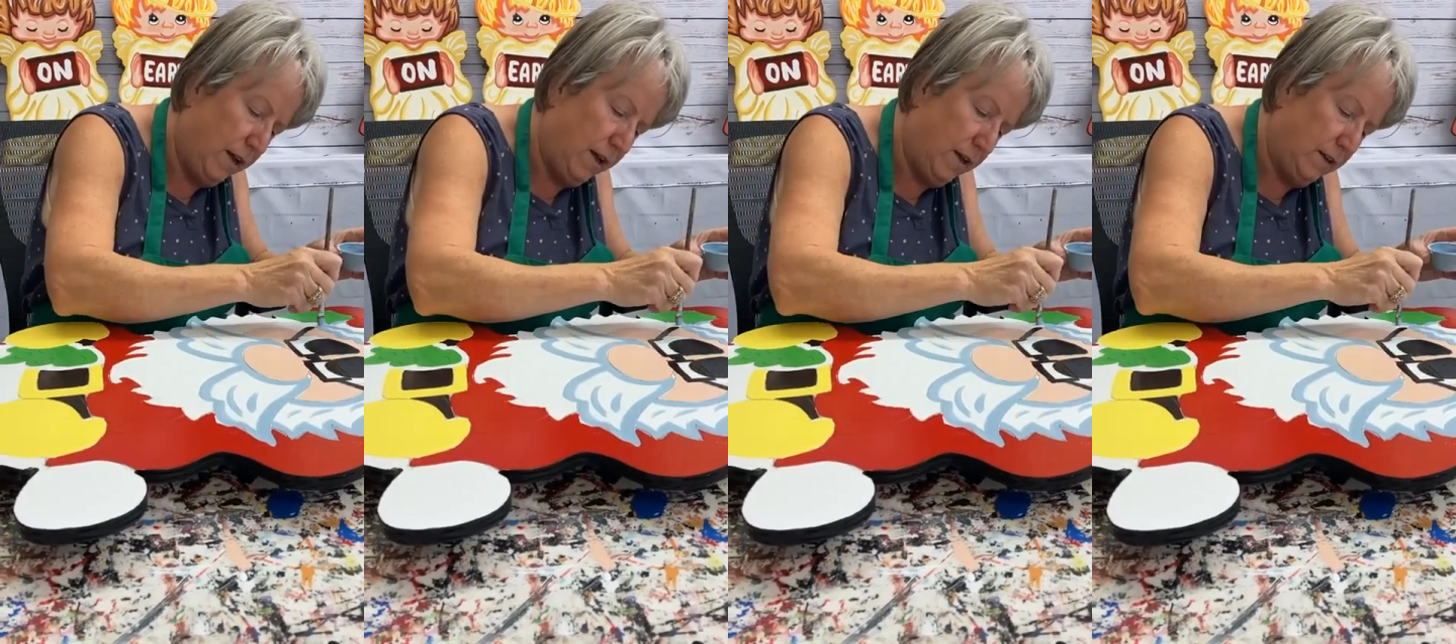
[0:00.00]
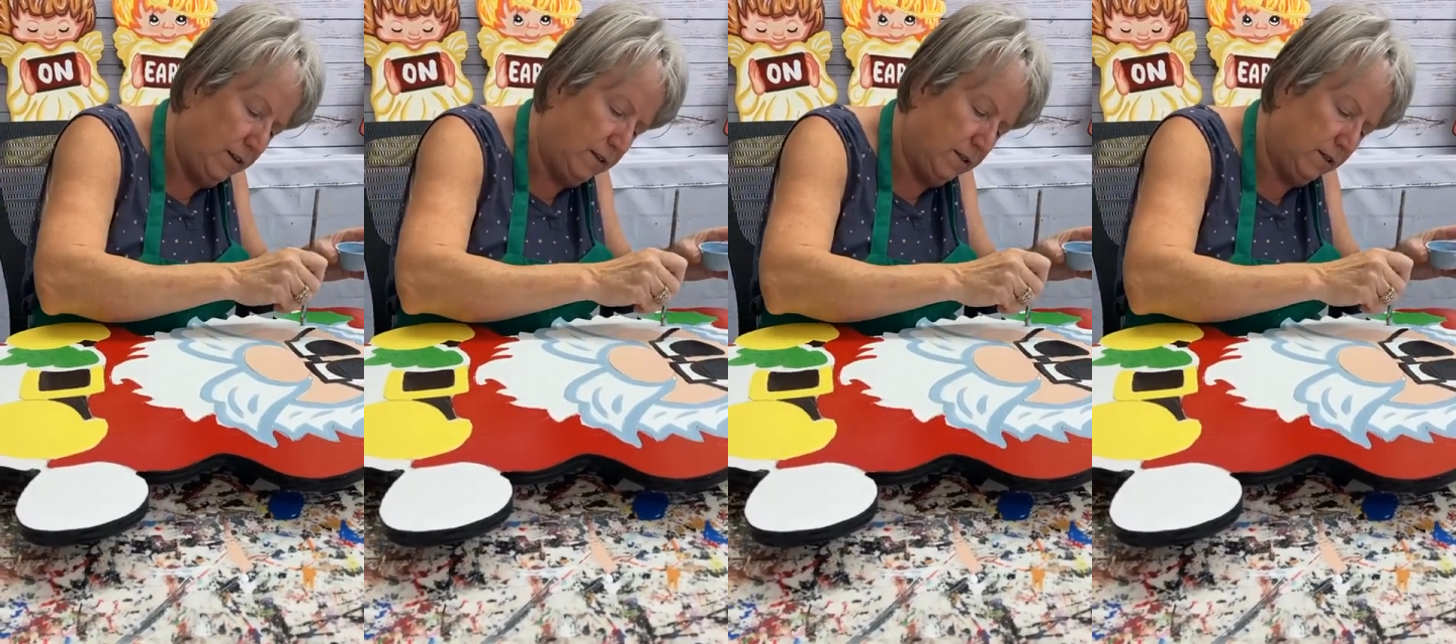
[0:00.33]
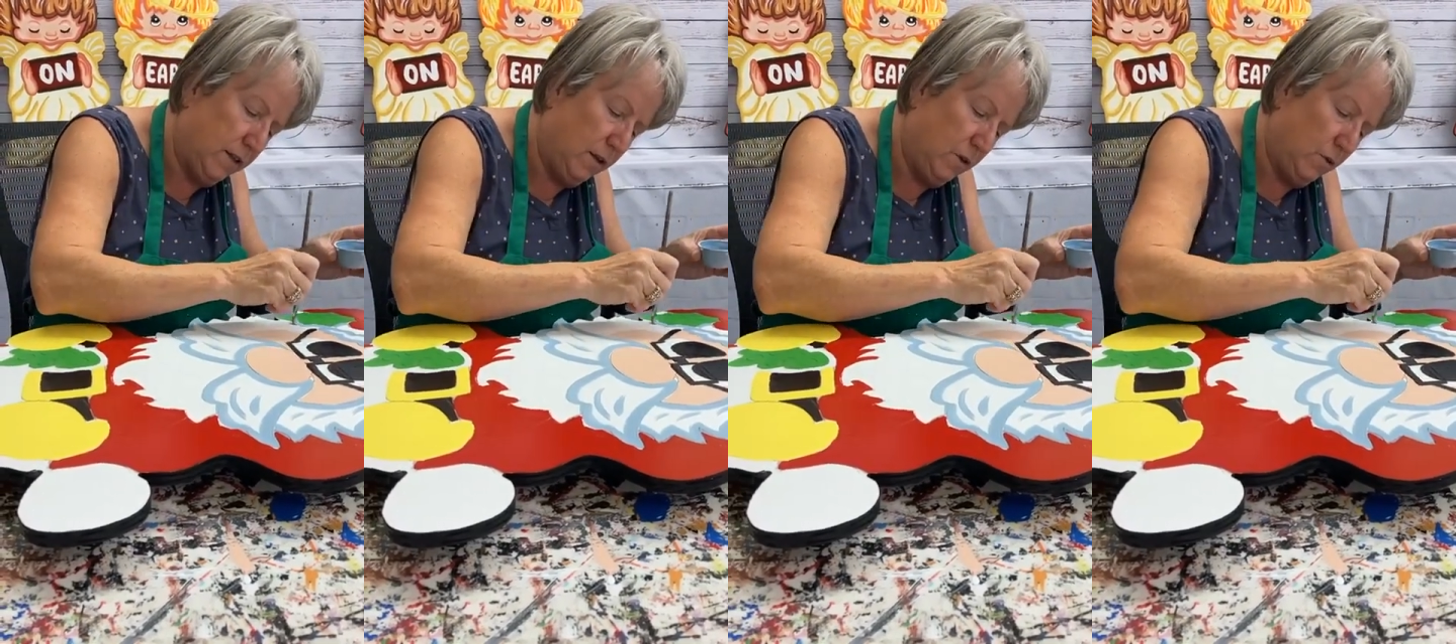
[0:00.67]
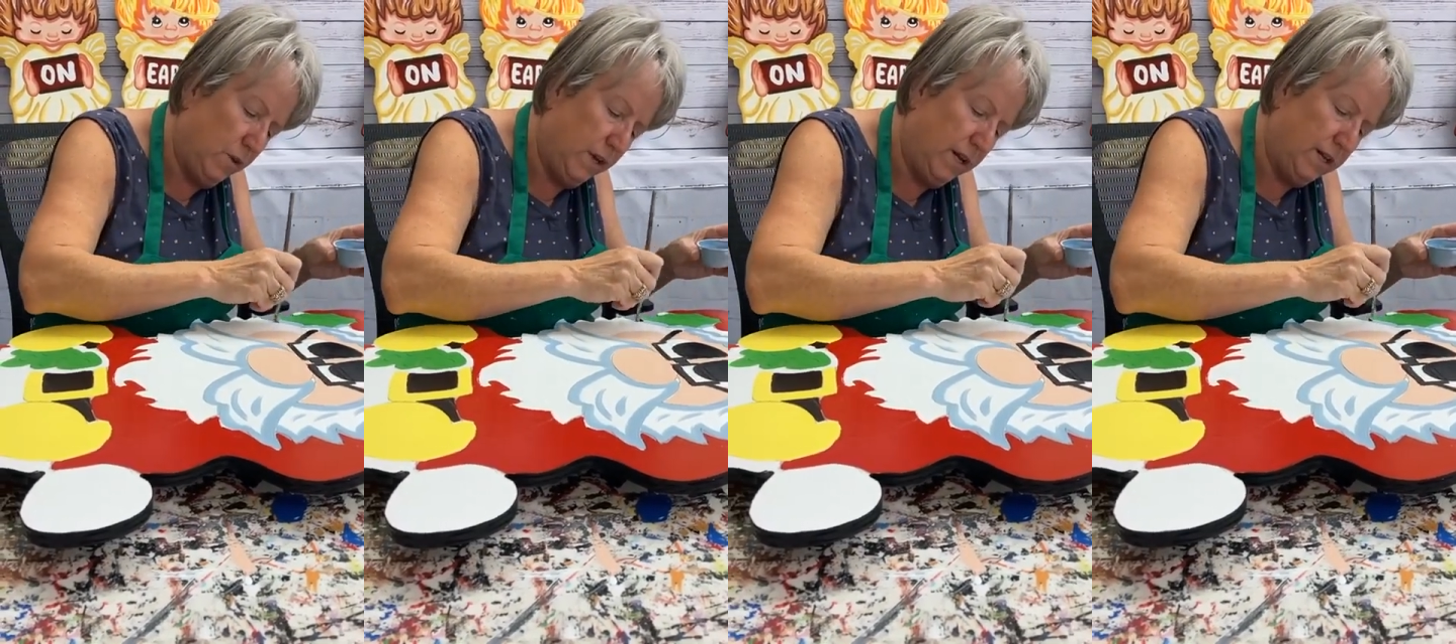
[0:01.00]
and
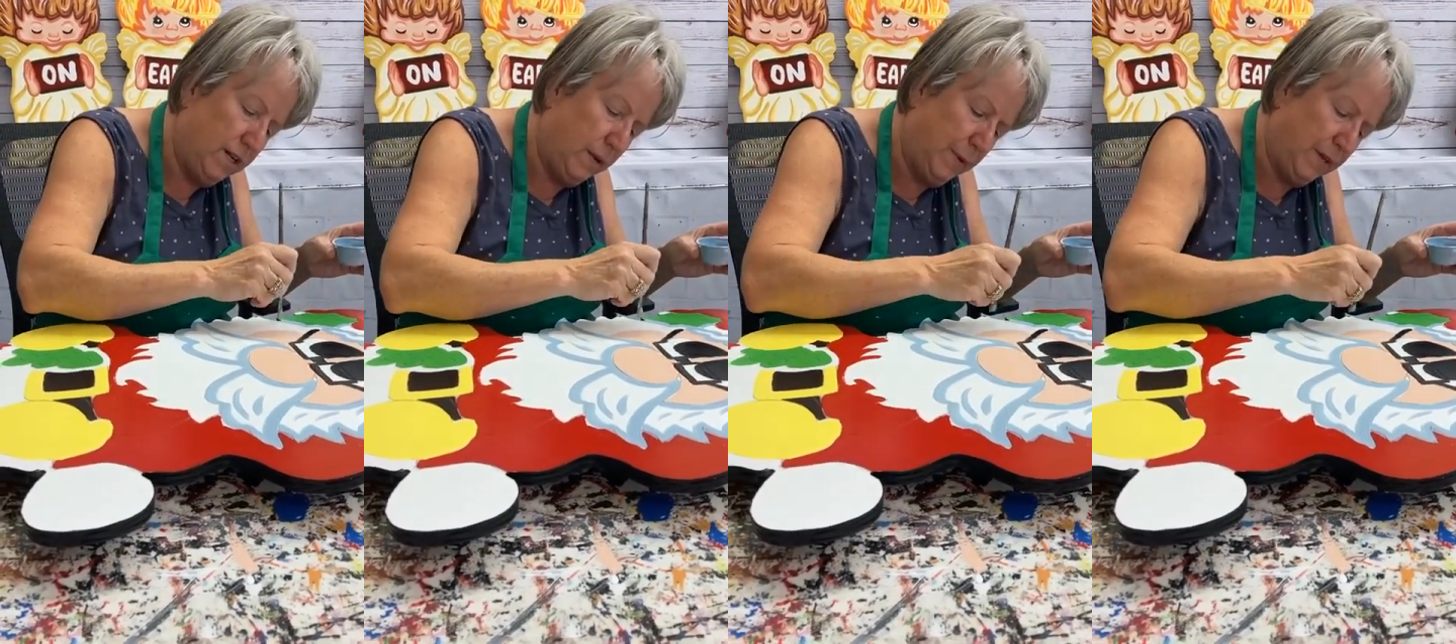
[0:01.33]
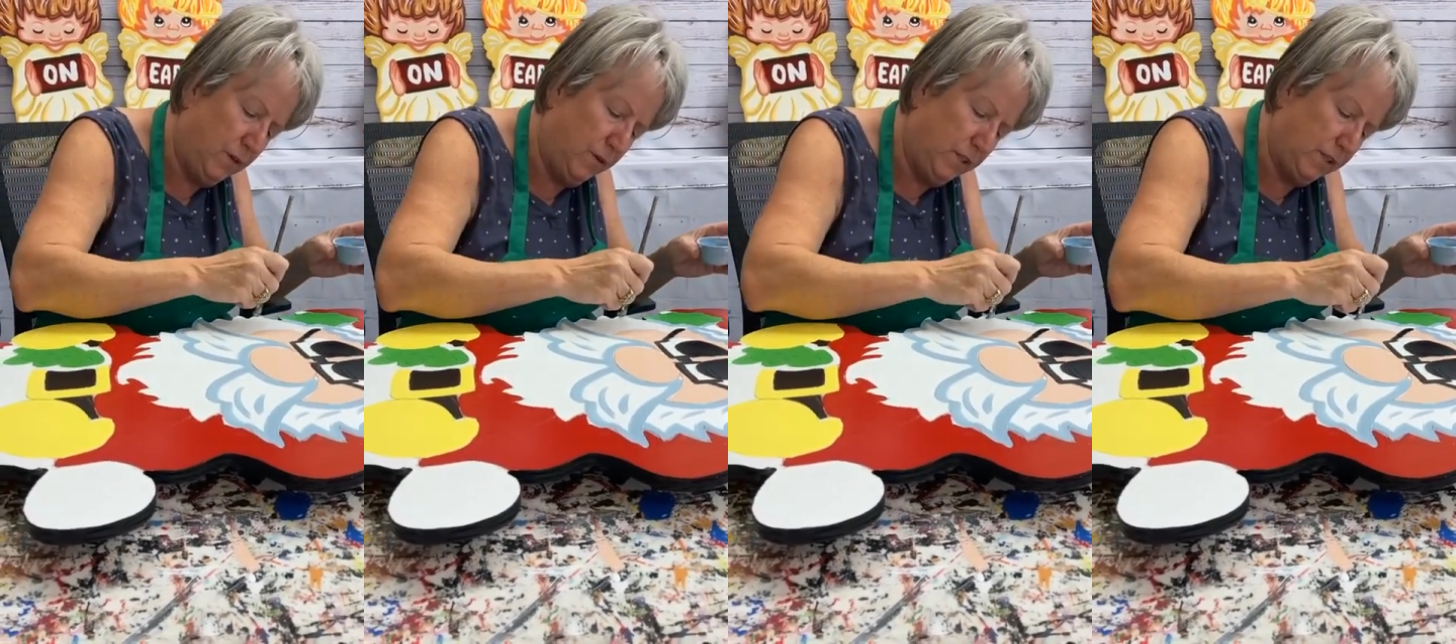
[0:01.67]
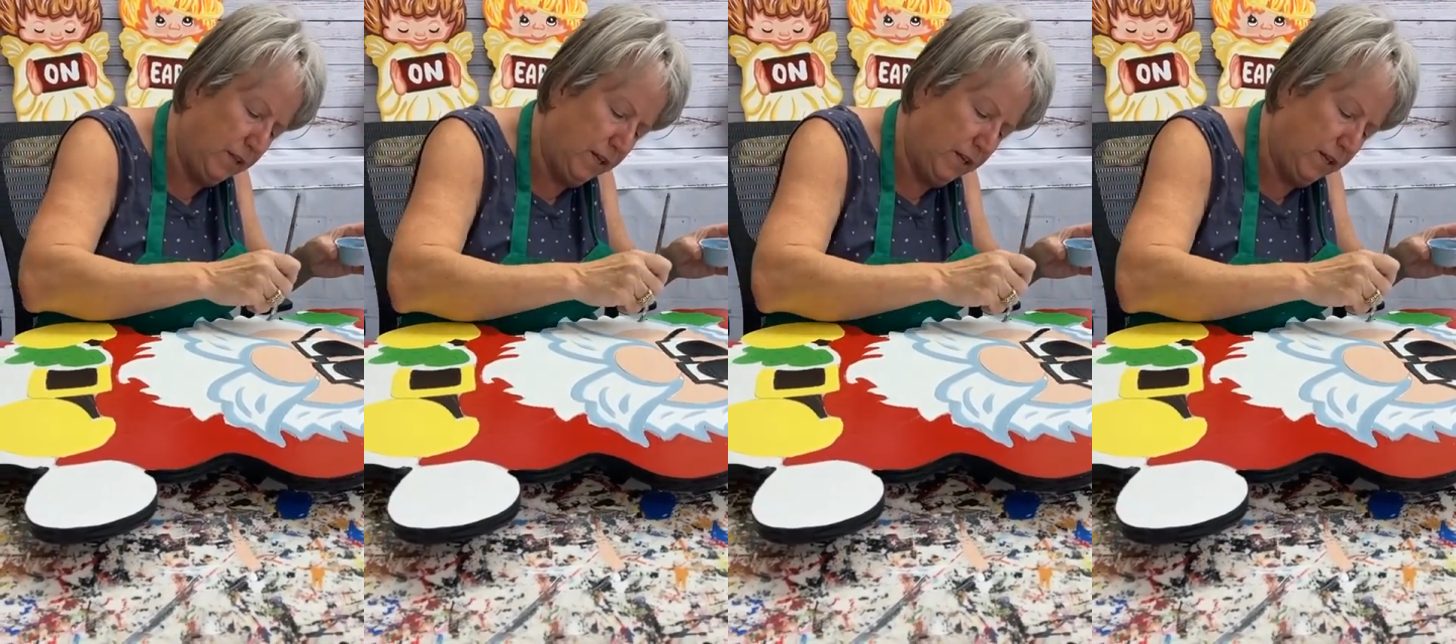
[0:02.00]
so anytime I do a